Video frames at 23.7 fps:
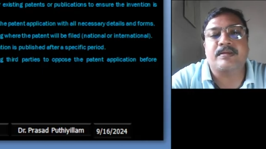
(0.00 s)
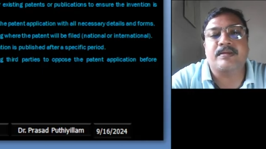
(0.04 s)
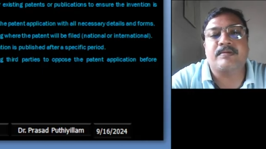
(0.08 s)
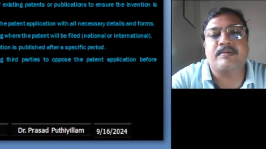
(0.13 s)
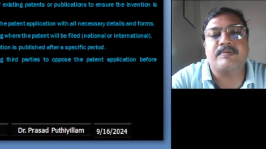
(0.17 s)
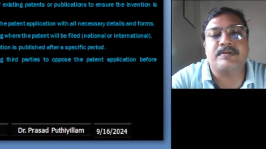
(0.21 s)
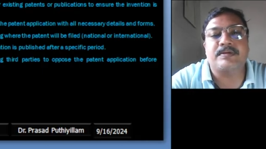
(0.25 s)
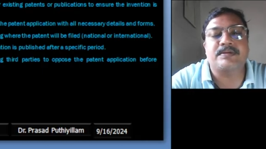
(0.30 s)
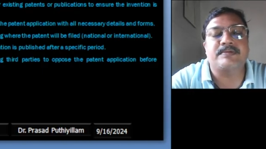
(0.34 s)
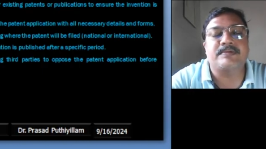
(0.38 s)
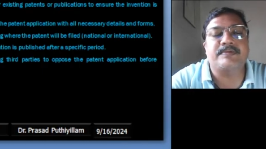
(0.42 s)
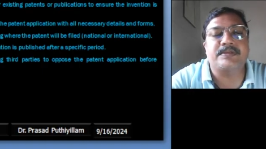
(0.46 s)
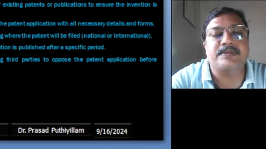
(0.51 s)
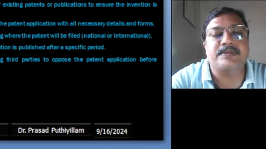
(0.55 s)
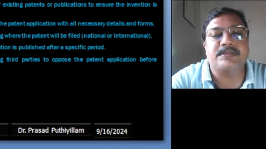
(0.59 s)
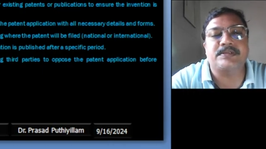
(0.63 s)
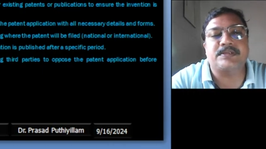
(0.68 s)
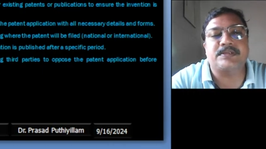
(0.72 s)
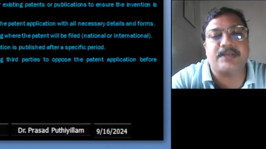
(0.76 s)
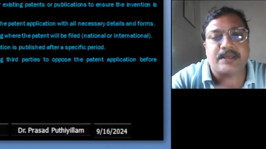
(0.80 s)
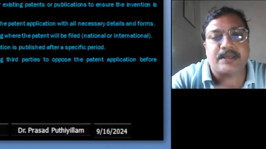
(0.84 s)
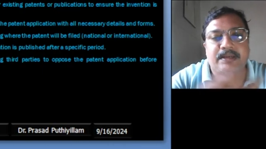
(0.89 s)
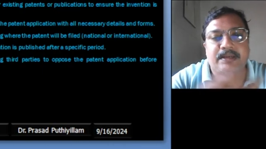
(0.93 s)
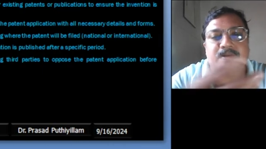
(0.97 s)
which
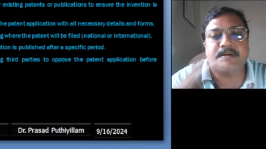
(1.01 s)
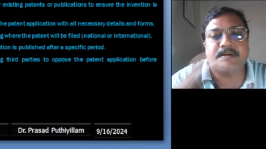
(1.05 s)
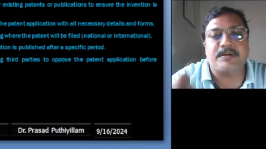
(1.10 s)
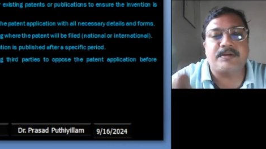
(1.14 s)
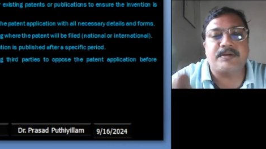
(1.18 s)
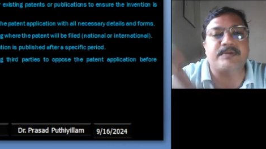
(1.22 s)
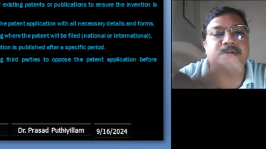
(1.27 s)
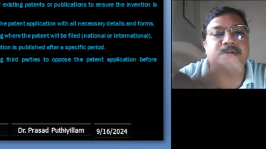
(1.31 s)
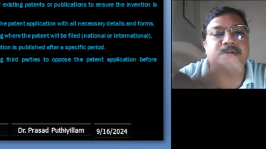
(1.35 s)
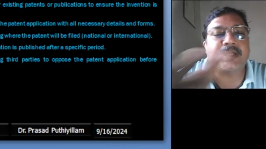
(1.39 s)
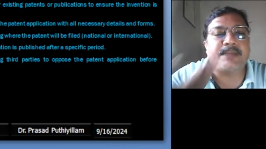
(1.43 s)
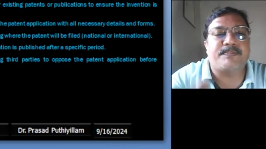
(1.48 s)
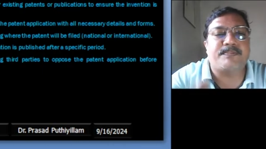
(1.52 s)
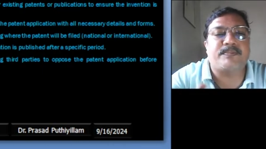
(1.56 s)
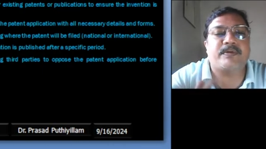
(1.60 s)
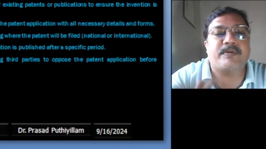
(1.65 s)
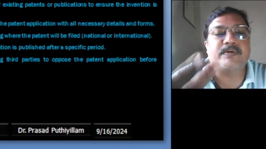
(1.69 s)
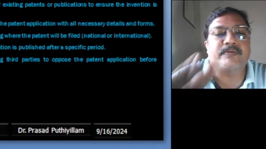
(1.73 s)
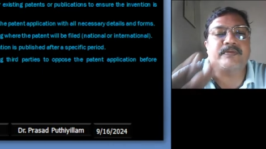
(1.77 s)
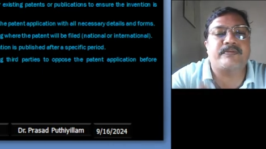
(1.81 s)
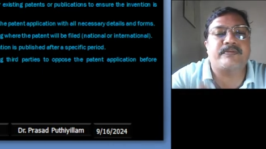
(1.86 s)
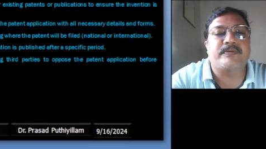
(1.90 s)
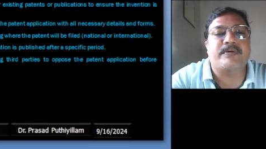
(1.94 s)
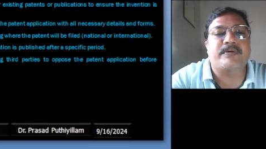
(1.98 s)
is a new type
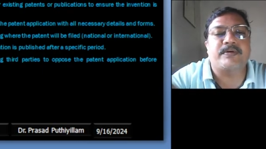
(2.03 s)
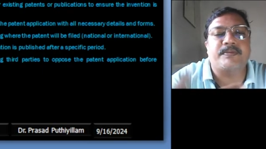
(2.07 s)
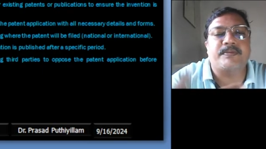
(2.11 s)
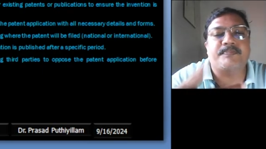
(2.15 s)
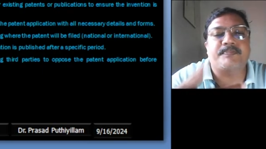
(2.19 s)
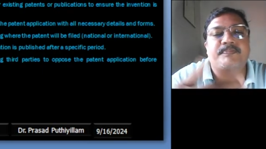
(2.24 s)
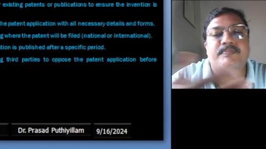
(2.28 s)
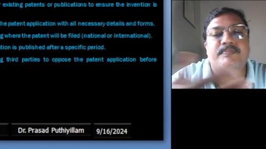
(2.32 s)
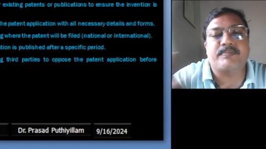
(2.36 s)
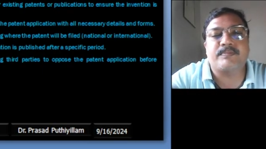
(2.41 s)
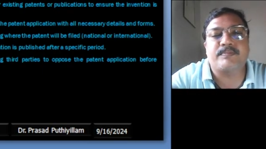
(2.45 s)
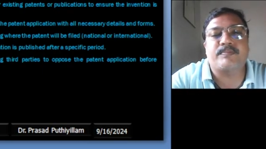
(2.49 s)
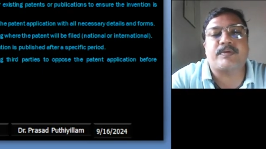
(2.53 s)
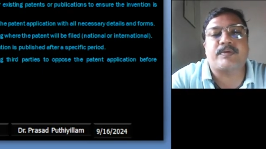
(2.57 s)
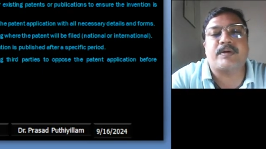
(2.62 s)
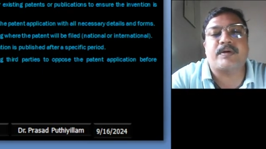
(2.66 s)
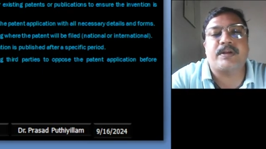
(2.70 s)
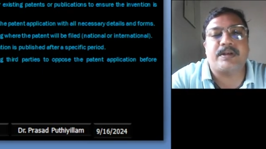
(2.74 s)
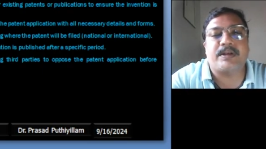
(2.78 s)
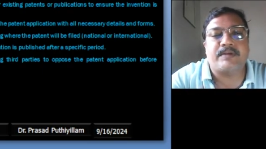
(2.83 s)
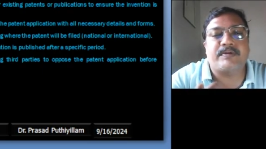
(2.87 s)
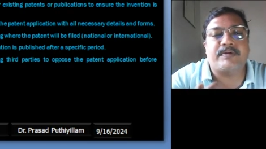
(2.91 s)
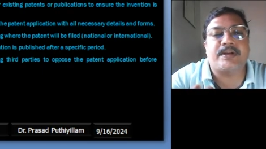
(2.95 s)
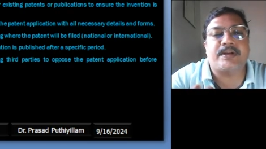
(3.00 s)
of
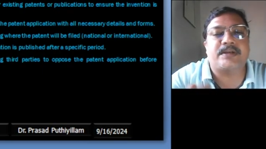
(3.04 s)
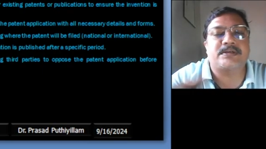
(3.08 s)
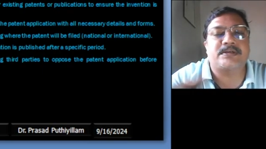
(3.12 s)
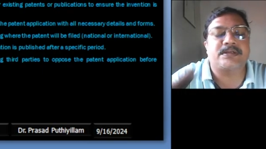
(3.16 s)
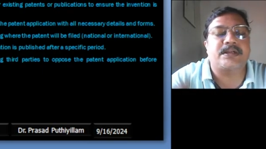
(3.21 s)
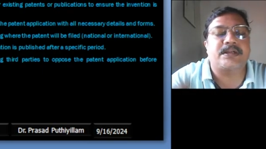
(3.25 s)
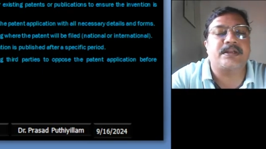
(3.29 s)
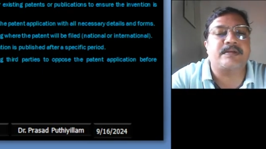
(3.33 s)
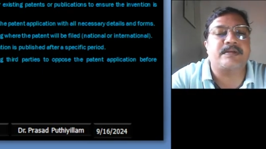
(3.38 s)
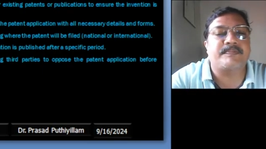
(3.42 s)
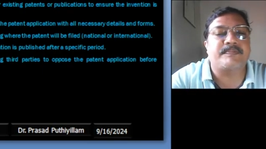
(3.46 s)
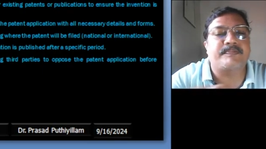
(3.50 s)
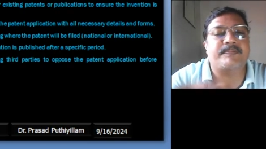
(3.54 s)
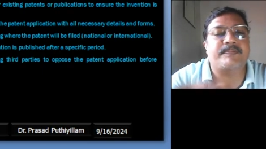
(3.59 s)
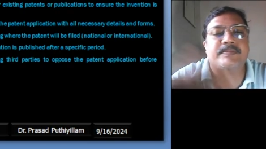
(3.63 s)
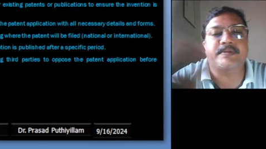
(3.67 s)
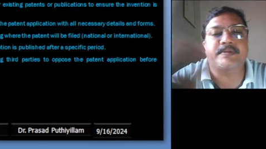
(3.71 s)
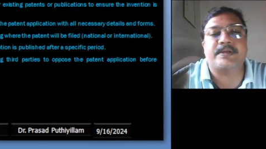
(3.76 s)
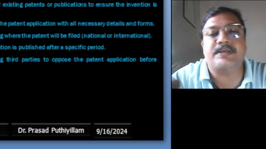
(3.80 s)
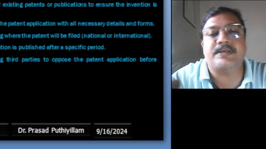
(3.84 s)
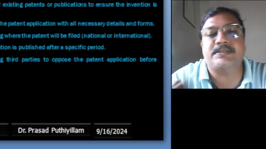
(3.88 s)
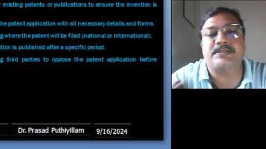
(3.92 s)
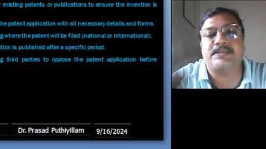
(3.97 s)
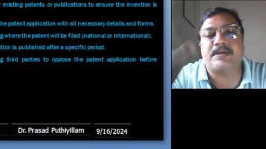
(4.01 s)
invention,
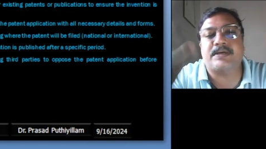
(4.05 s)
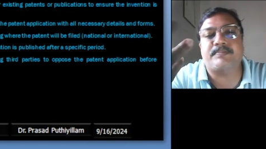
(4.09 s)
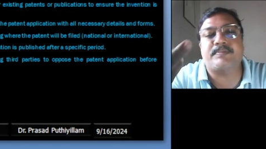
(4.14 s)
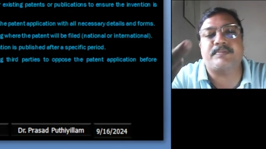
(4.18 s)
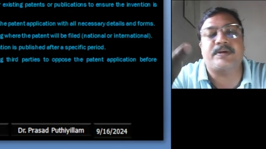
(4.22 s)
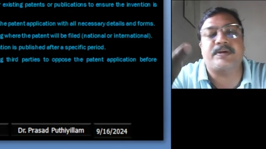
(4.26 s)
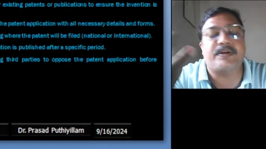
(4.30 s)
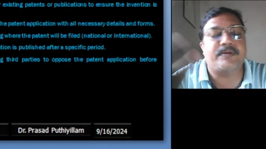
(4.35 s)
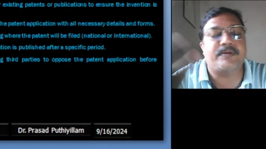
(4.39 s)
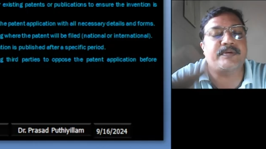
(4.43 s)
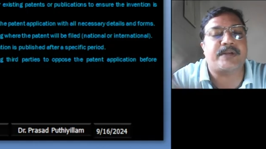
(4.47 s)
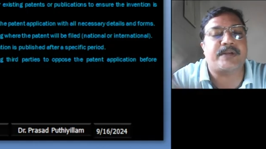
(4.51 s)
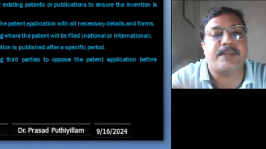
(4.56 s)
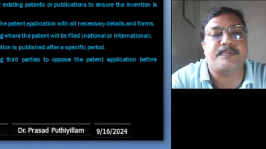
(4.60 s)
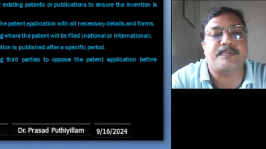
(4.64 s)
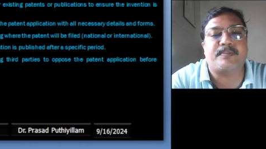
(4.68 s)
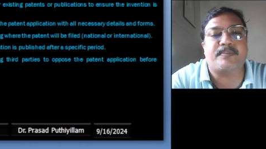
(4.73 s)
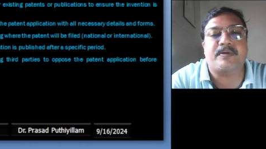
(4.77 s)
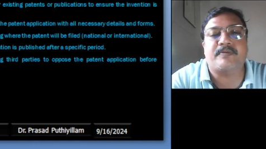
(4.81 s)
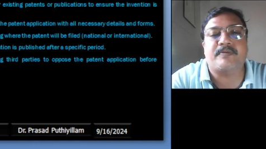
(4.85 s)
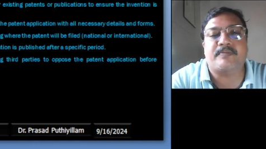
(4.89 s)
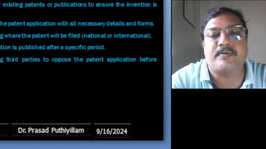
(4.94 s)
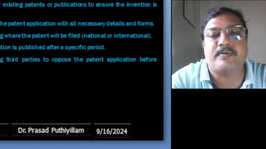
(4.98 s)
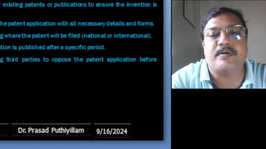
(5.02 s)
for example, new type
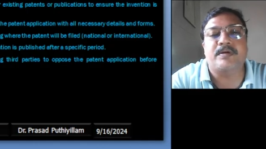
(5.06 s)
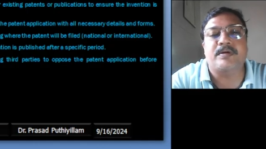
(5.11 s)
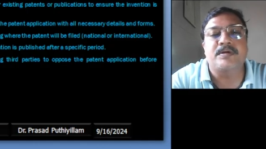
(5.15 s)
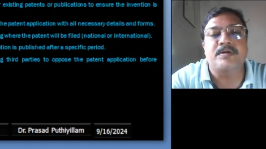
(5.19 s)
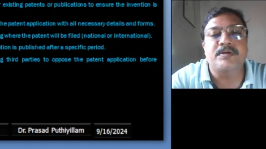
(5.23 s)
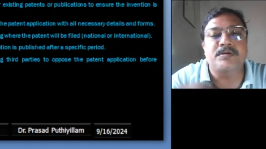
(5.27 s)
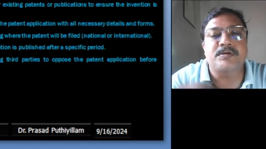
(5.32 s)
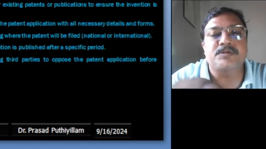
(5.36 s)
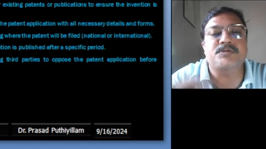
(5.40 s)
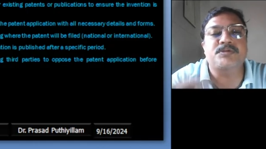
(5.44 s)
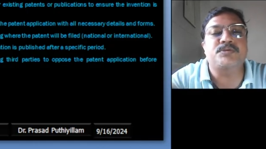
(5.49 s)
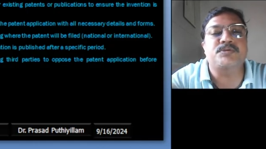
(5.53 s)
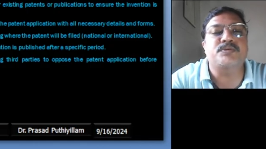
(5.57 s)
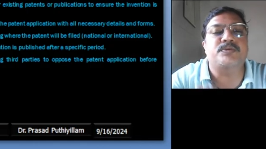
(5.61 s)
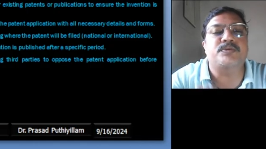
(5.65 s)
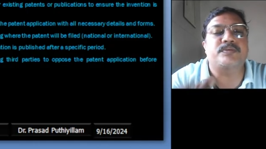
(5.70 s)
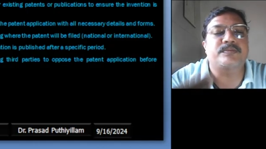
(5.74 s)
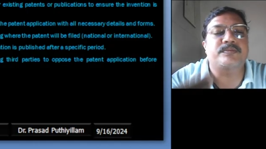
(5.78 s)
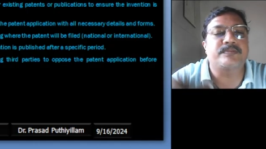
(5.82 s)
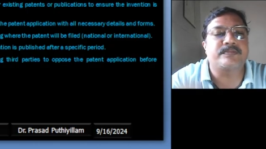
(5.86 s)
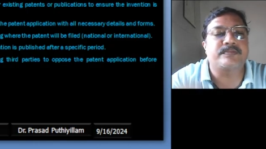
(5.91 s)
of shoe,